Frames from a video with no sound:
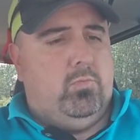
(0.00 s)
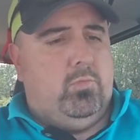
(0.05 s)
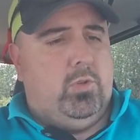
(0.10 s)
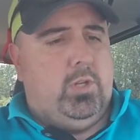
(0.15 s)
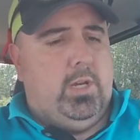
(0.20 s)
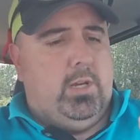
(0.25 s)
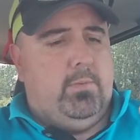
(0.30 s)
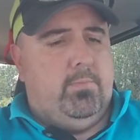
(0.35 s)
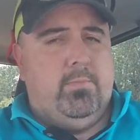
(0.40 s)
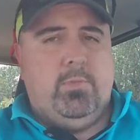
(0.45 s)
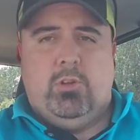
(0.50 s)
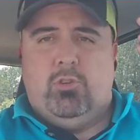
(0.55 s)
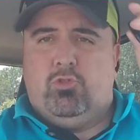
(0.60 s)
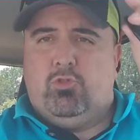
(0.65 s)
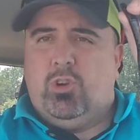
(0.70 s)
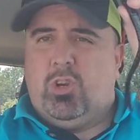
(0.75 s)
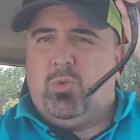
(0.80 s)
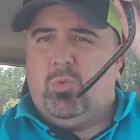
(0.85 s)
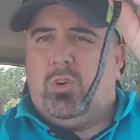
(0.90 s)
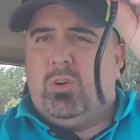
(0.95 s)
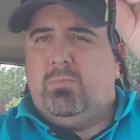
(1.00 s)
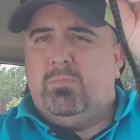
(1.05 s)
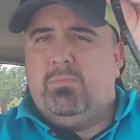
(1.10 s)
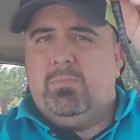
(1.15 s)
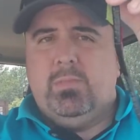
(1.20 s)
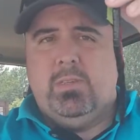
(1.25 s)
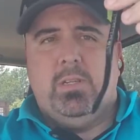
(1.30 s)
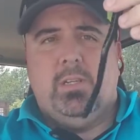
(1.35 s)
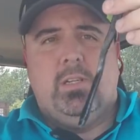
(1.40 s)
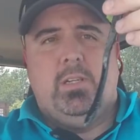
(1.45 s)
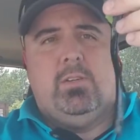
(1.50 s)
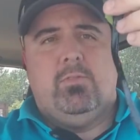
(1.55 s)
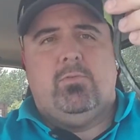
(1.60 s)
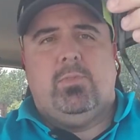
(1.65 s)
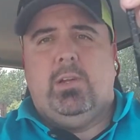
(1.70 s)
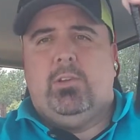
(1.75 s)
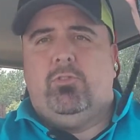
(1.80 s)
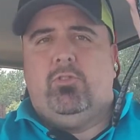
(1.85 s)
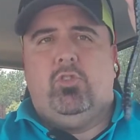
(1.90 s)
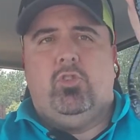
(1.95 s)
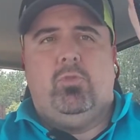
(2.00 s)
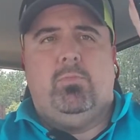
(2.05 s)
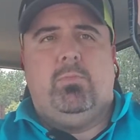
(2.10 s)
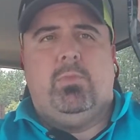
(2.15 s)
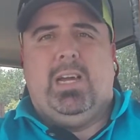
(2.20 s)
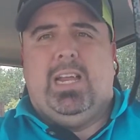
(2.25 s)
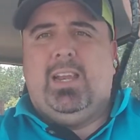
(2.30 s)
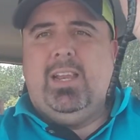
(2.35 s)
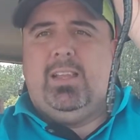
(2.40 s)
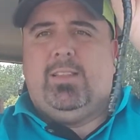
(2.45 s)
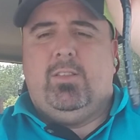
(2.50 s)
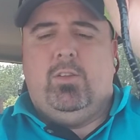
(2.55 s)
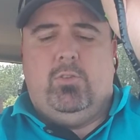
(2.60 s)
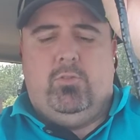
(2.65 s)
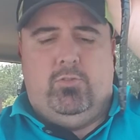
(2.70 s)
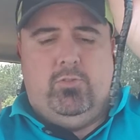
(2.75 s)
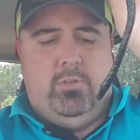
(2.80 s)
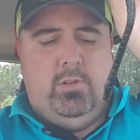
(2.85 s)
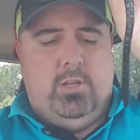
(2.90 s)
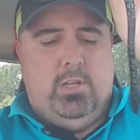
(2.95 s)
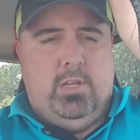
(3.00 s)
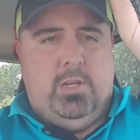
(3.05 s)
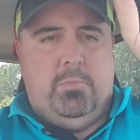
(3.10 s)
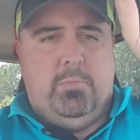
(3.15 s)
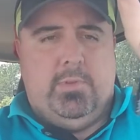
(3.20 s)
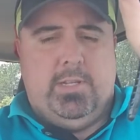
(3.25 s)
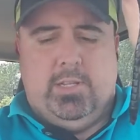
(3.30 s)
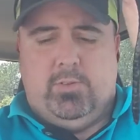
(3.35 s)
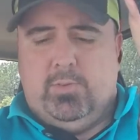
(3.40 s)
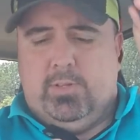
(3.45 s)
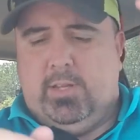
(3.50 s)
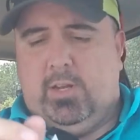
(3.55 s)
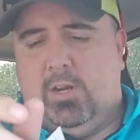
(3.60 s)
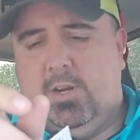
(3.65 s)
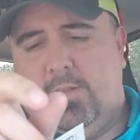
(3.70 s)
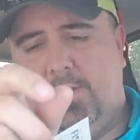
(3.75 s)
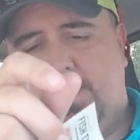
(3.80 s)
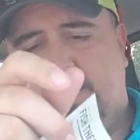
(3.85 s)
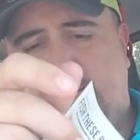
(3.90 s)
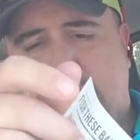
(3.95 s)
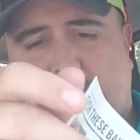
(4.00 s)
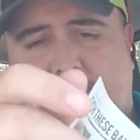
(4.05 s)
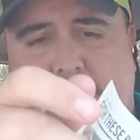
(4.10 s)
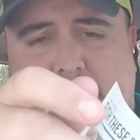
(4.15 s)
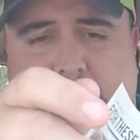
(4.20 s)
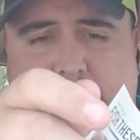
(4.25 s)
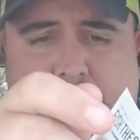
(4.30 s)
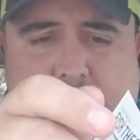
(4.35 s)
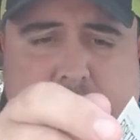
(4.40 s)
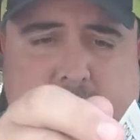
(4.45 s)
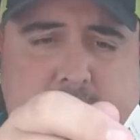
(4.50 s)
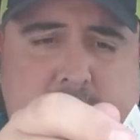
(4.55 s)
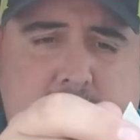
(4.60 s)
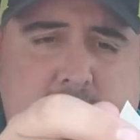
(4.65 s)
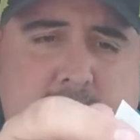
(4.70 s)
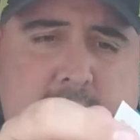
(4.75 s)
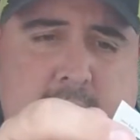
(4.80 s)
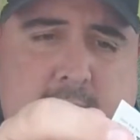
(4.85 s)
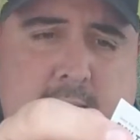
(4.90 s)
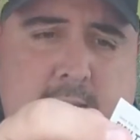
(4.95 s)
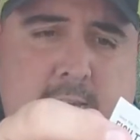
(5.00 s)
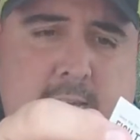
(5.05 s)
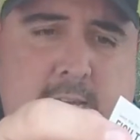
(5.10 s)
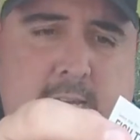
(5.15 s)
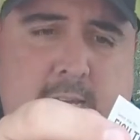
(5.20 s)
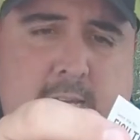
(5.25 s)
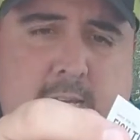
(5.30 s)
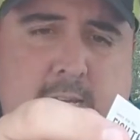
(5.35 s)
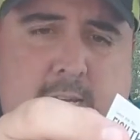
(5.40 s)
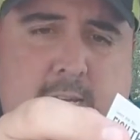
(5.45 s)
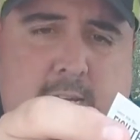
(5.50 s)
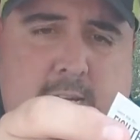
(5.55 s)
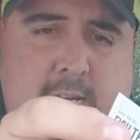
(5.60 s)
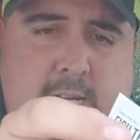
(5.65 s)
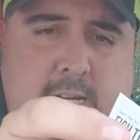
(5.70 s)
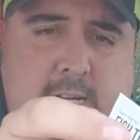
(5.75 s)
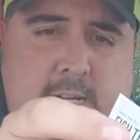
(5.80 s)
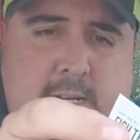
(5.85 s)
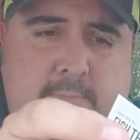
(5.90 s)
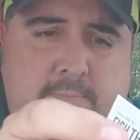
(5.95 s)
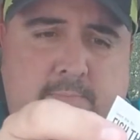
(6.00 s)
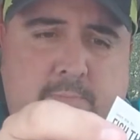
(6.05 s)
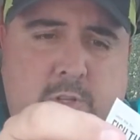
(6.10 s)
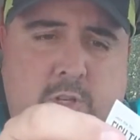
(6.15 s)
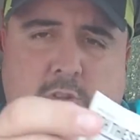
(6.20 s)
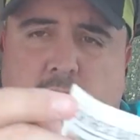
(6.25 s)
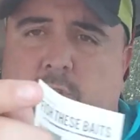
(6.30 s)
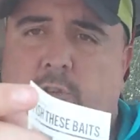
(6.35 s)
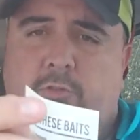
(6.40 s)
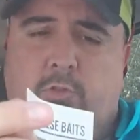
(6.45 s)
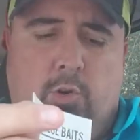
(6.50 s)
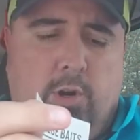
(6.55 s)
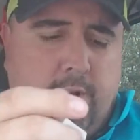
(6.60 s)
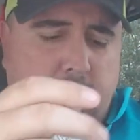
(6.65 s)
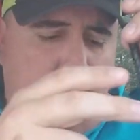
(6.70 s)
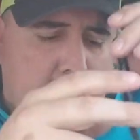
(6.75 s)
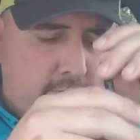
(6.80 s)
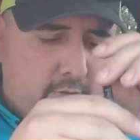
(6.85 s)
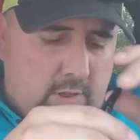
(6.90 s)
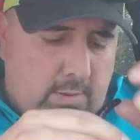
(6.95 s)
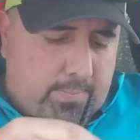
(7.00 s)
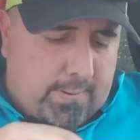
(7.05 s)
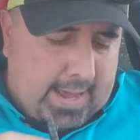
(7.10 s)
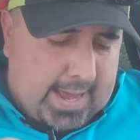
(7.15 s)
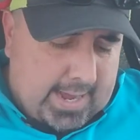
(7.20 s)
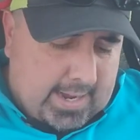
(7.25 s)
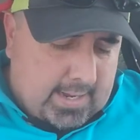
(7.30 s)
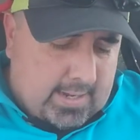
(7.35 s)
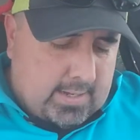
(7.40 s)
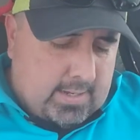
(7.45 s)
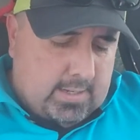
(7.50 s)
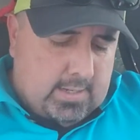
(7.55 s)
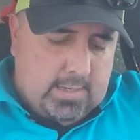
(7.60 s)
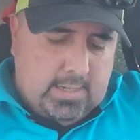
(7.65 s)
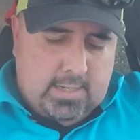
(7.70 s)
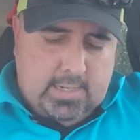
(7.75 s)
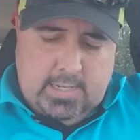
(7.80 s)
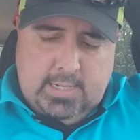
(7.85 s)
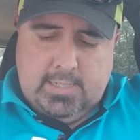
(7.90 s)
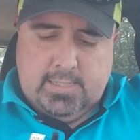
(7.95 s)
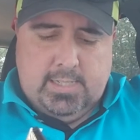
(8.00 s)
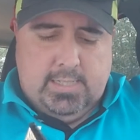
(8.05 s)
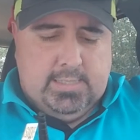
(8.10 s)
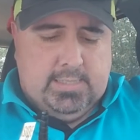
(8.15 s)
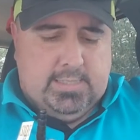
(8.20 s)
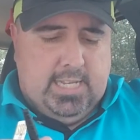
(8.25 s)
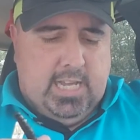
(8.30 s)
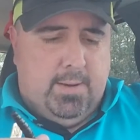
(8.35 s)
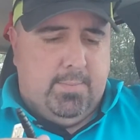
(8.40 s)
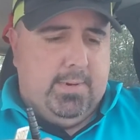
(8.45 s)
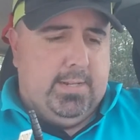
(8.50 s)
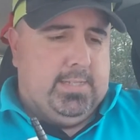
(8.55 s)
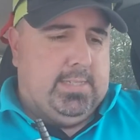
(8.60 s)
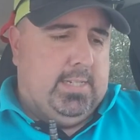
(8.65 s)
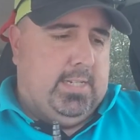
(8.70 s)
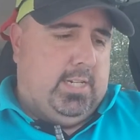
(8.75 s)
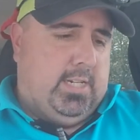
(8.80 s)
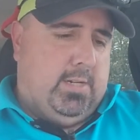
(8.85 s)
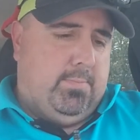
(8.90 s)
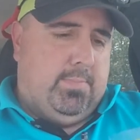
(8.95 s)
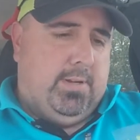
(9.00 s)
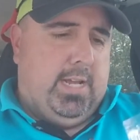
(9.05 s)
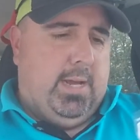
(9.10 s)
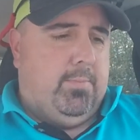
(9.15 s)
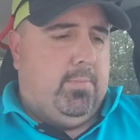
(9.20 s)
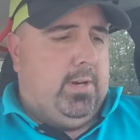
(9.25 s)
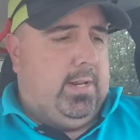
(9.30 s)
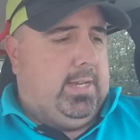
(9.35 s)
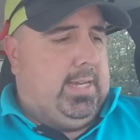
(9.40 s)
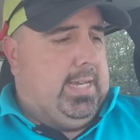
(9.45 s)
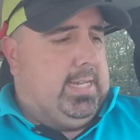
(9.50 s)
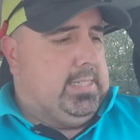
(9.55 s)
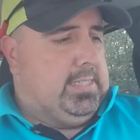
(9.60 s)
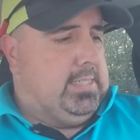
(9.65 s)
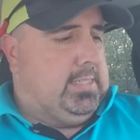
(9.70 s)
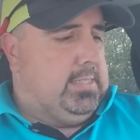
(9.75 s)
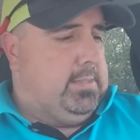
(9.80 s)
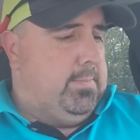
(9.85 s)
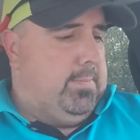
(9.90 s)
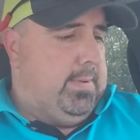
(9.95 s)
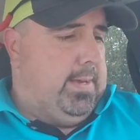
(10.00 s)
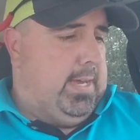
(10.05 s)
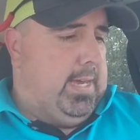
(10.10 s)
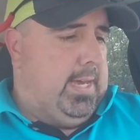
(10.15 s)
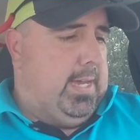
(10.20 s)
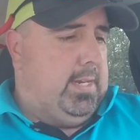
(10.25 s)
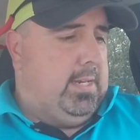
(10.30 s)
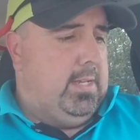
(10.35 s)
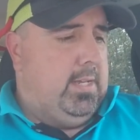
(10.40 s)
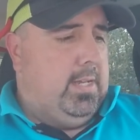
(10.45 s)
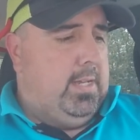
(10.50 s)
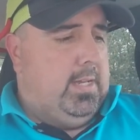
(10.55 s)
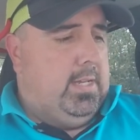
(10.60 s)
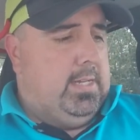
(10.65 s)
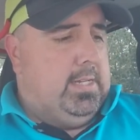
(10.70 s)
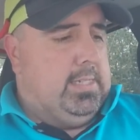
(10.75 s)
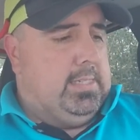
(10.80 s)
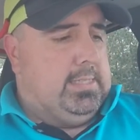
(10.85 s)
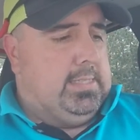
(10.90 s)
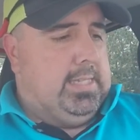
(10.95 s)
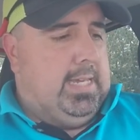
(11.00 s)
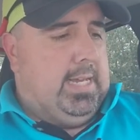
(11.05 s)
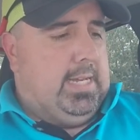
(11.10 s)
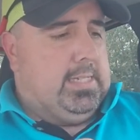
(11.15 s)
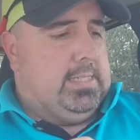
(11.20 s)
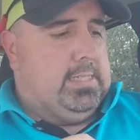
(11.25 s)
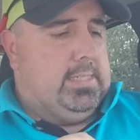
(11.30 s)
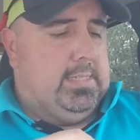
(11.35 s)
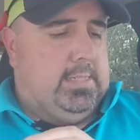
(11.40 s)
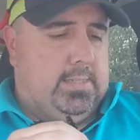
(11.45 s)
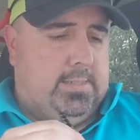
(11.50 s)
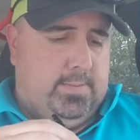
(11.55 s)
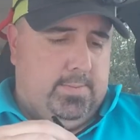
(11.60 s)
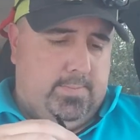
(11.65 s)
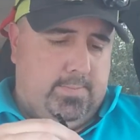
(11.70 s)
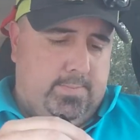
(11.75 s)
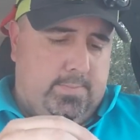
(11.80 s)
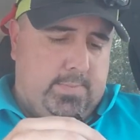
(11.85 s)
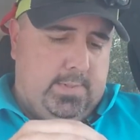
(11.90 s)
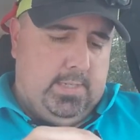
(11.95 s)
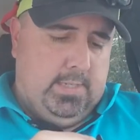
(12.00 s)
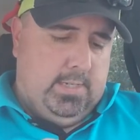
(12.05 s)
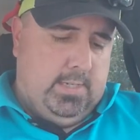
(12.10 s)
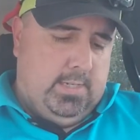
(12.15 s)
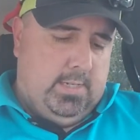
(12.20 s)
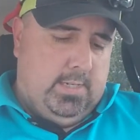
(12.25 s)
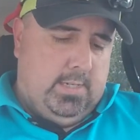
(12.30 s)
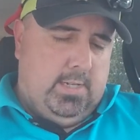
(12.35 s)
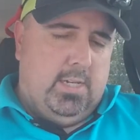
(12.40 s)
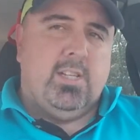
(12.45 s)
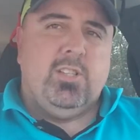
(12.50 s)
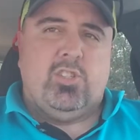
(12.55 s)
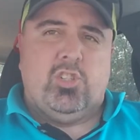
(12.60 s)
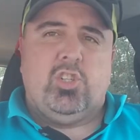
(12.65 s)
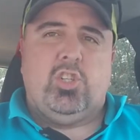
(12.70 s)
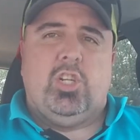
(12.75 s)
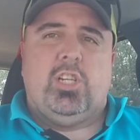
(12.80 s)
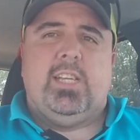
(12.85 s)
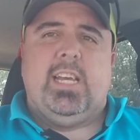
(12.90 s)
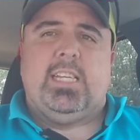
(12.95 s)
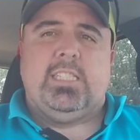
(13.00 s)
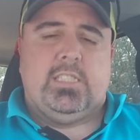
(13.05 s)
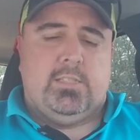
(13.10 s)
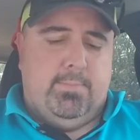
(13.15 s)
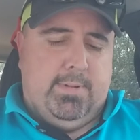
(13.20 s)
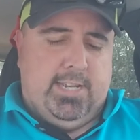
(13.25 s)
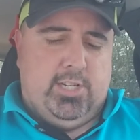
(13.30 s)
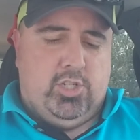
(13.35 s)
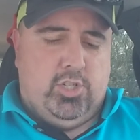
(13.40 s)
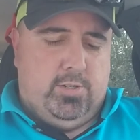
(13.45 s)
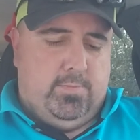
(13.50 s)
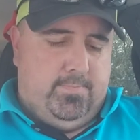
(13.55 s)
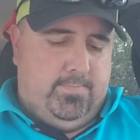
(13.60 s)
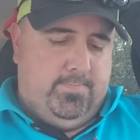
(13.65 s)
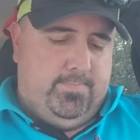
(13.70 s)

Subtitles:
Yeah, trick worm, presume, kind of like those. But that's what they are. And it doesn't say $2.49 for the pack. Doesn't say how many's in here, but I'm gonna guesstimate 6. It's a good guesstimation.